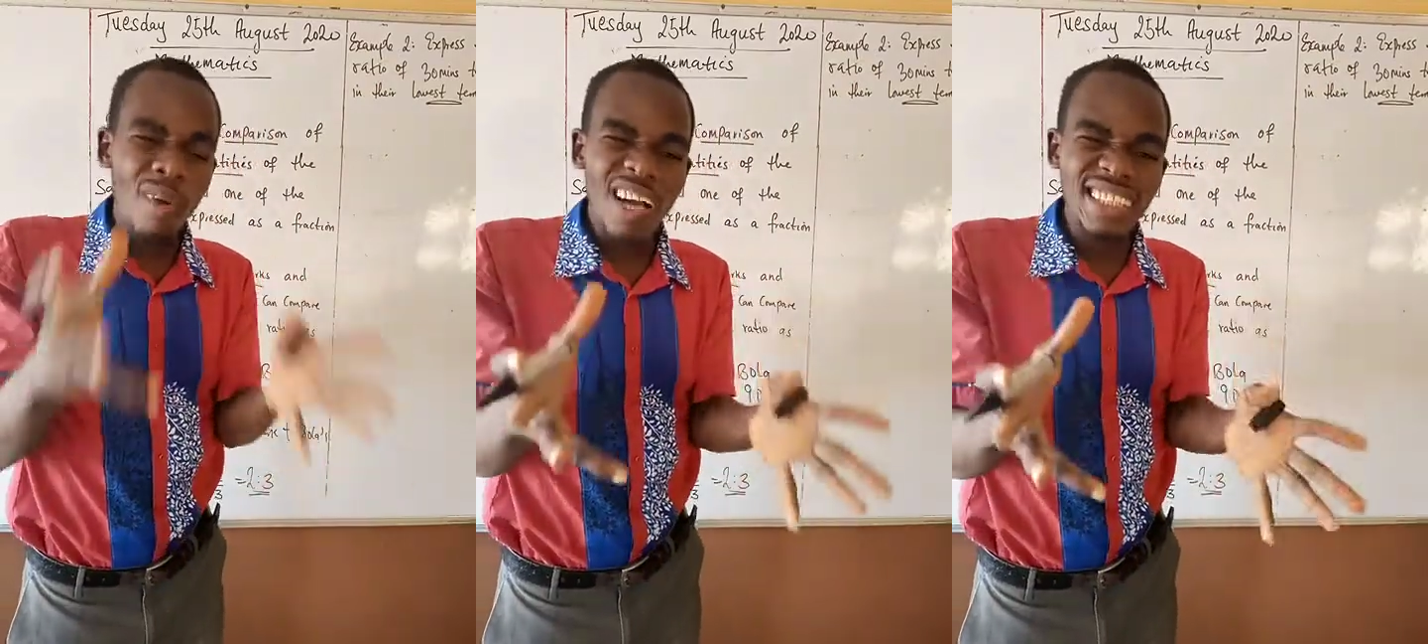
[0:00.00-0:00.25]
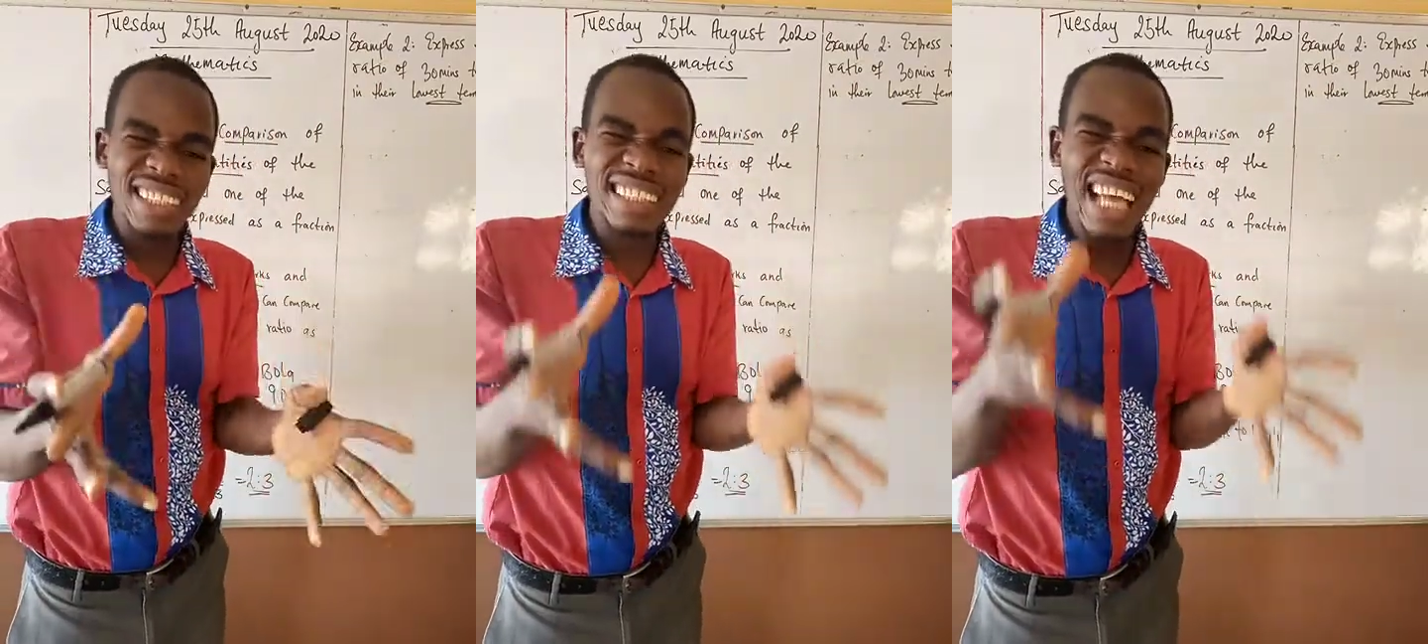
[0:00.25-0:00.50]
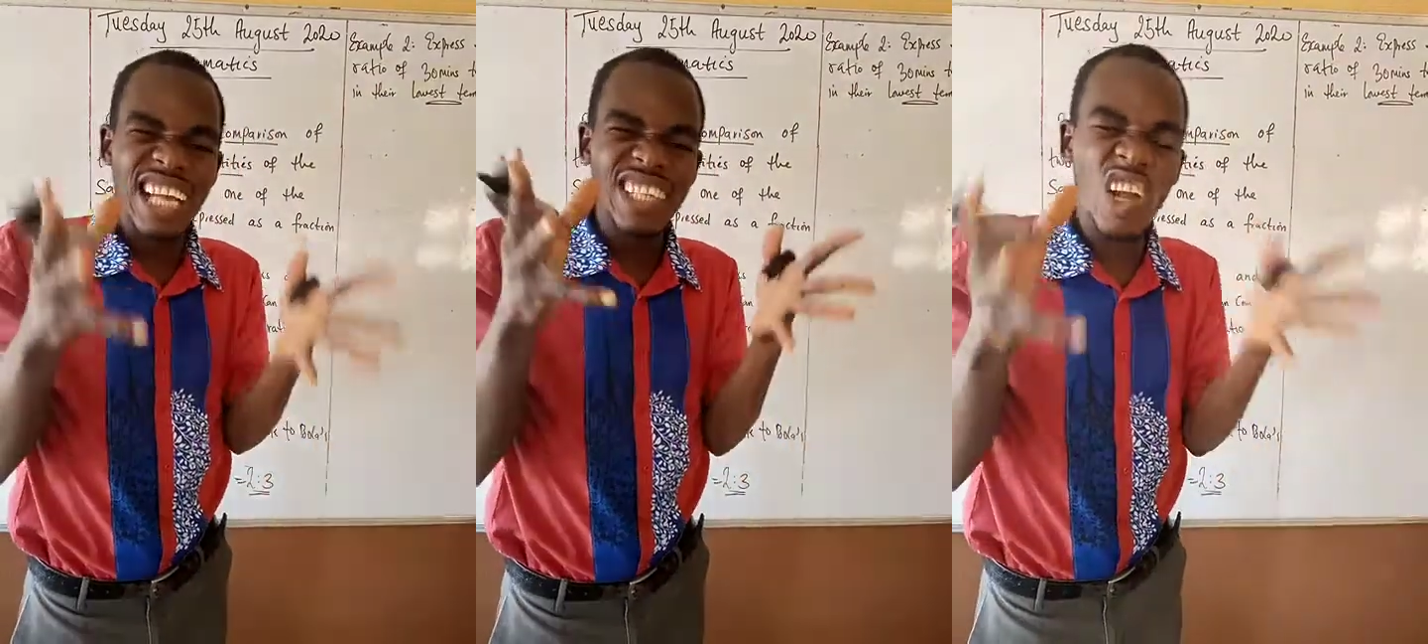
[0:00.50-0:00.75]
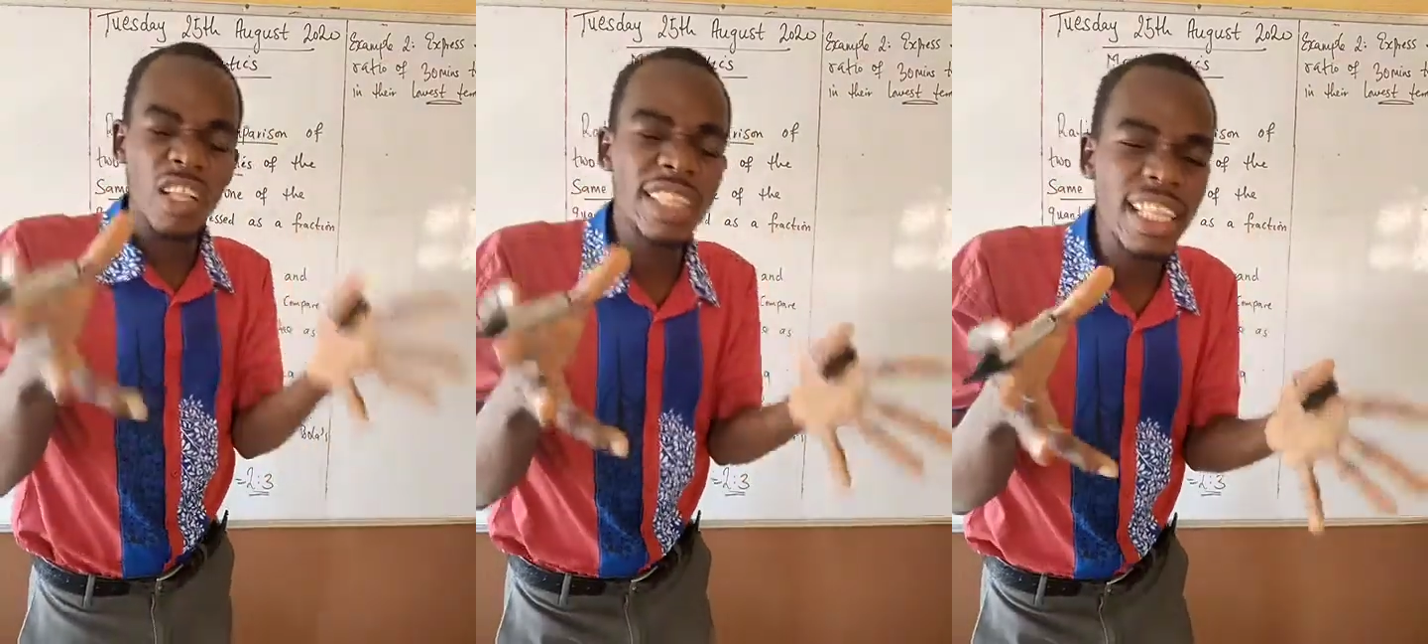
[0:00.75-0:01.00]
point
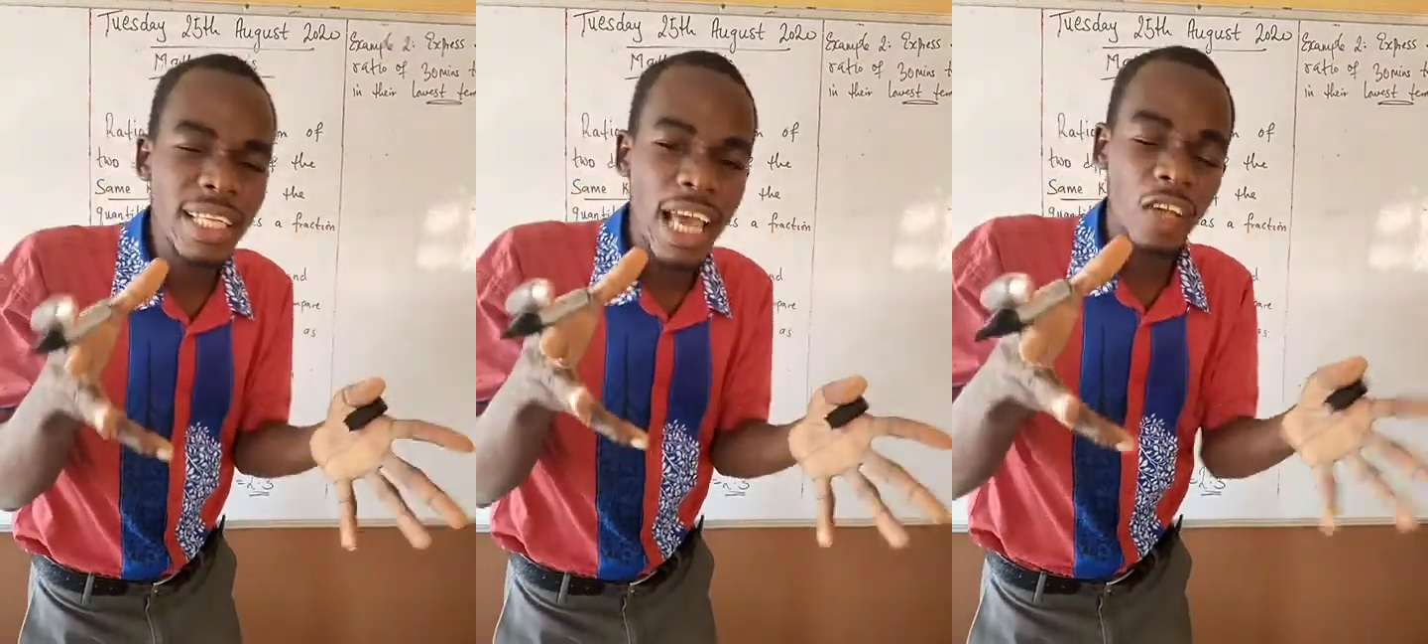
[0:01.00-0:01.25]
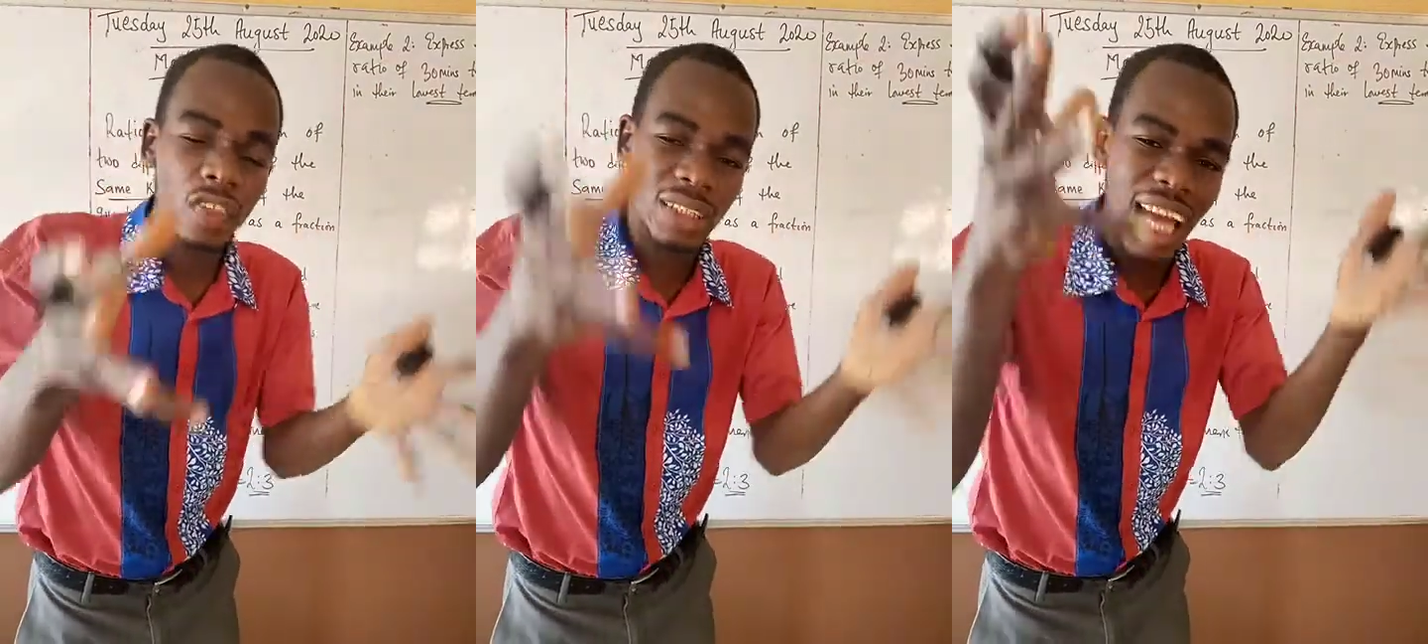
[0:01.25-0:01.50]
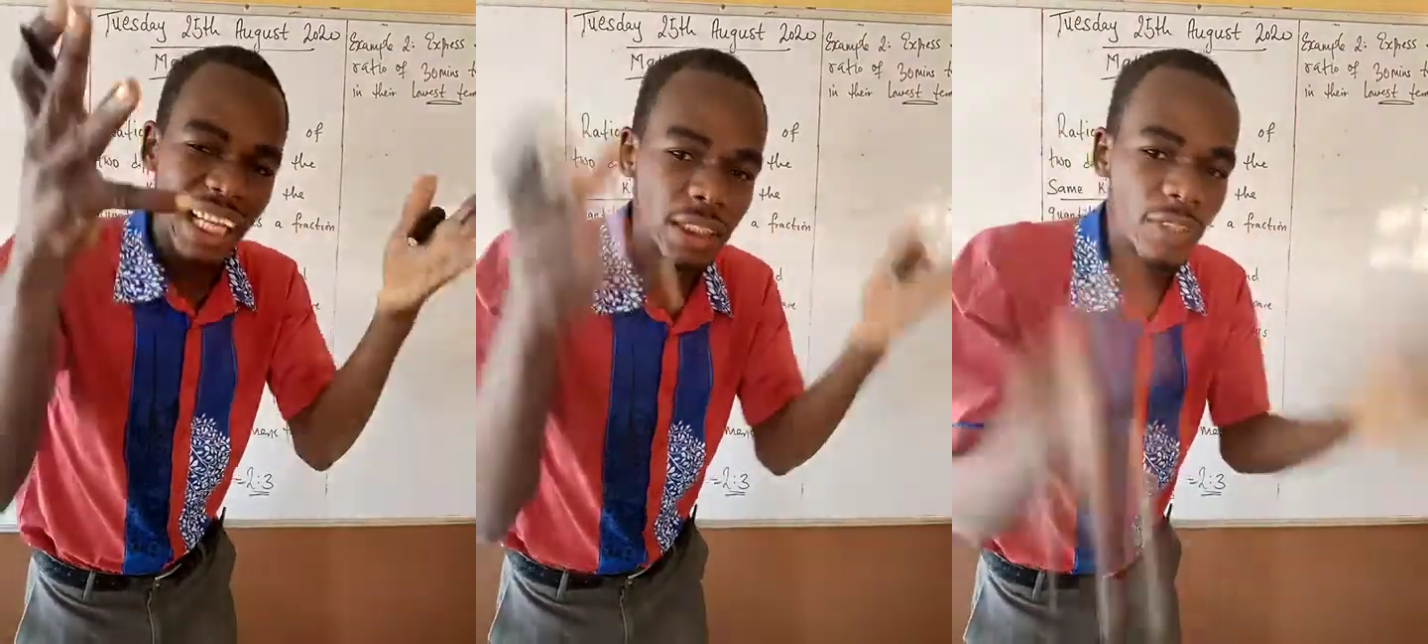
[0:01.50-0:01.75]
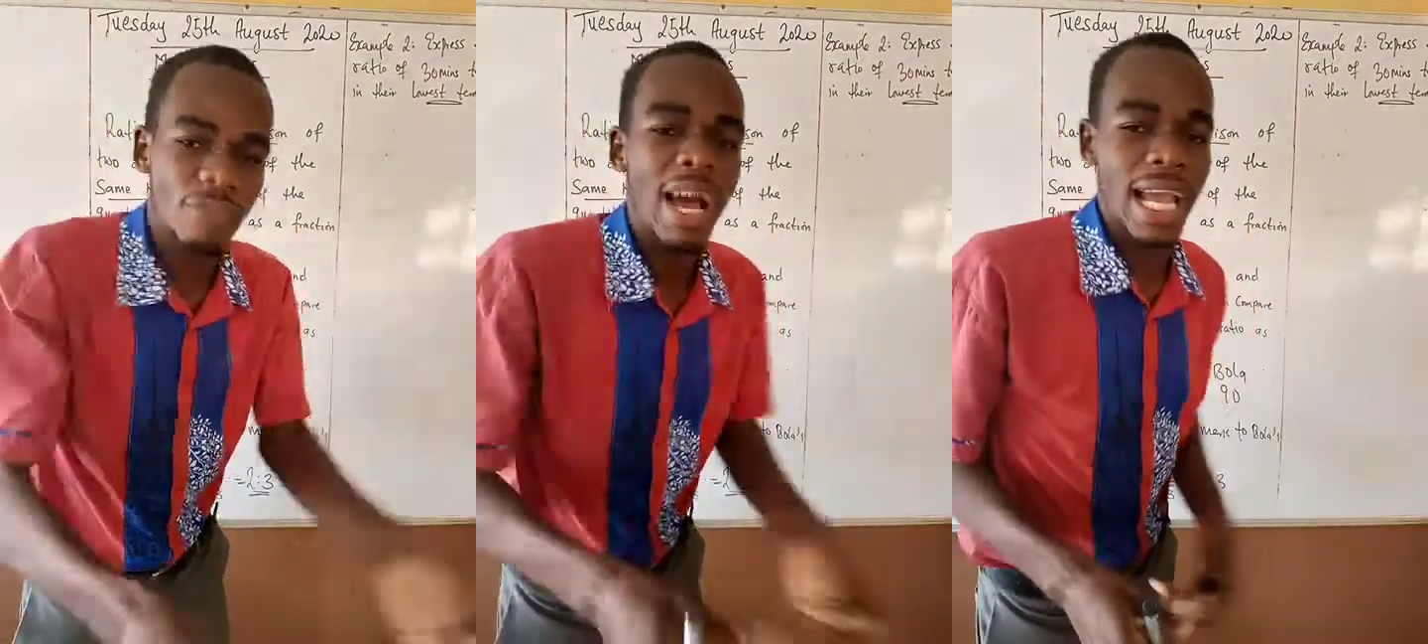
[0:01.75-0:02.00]
that nothing else can
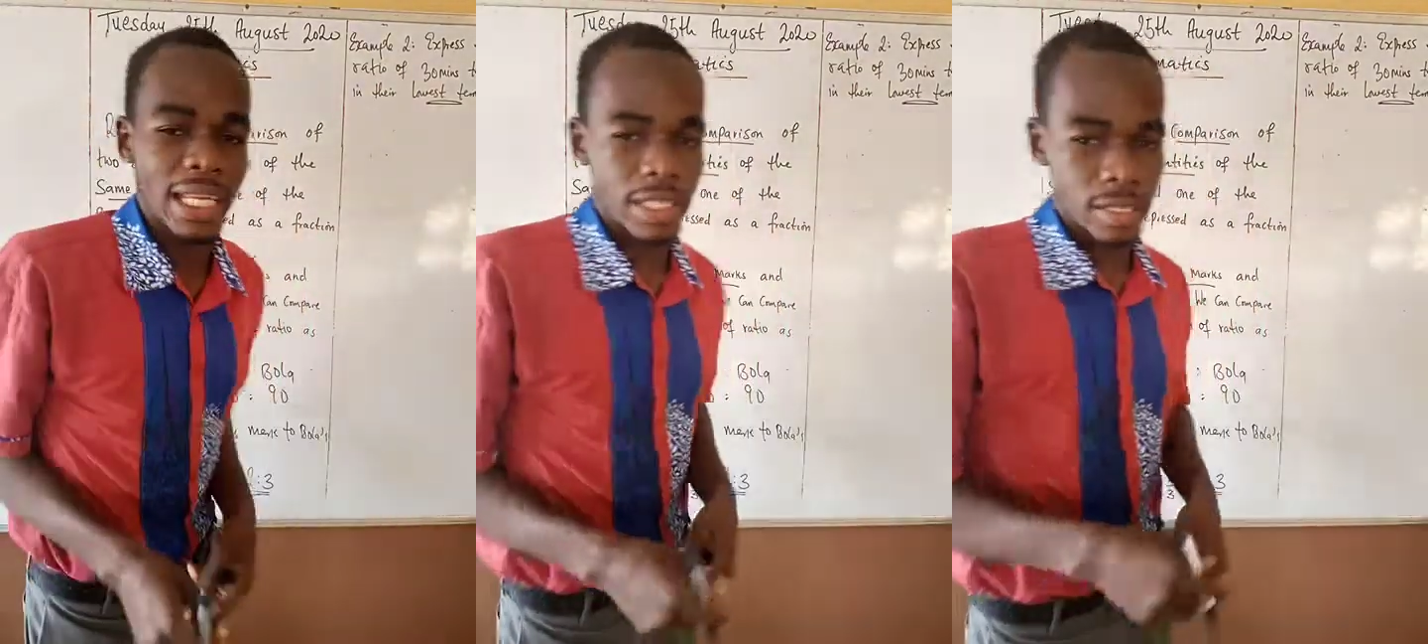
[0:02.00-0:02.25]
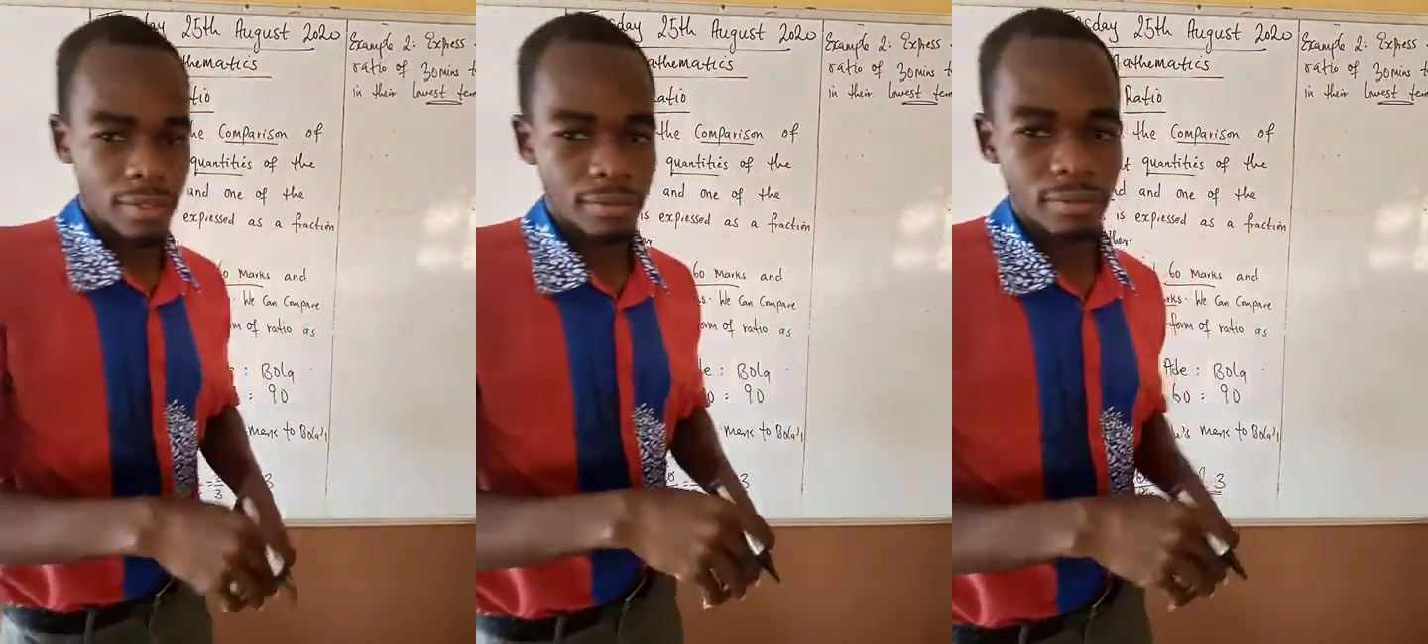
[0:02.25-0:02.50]
divide.